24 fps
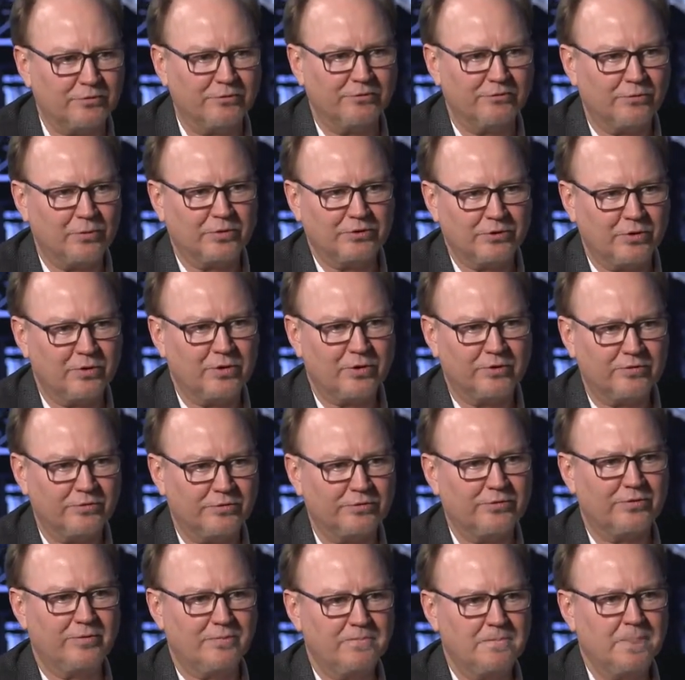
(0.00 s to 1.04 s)
of
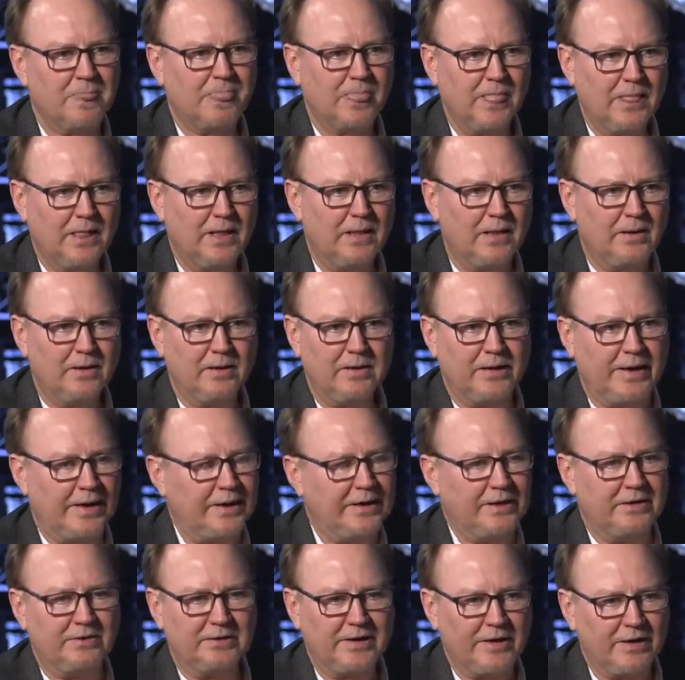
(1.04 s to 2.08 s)
returns?
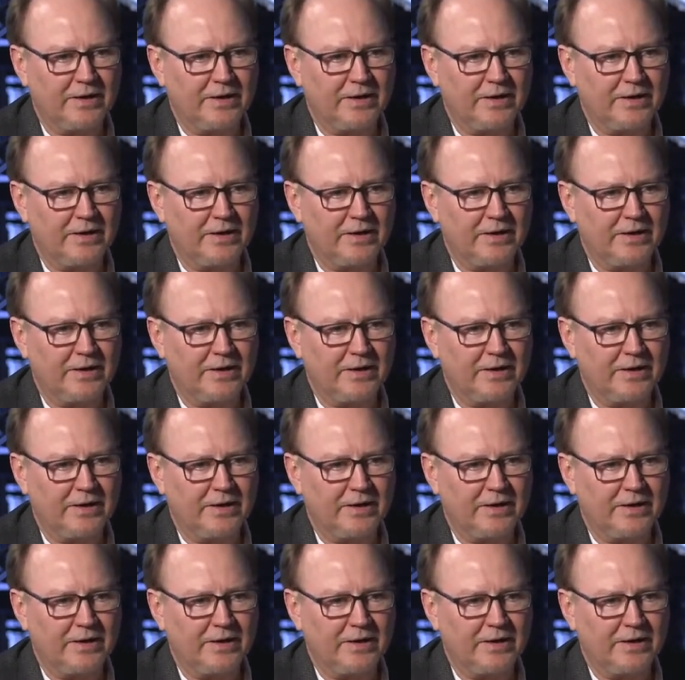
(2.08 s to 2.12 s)
And in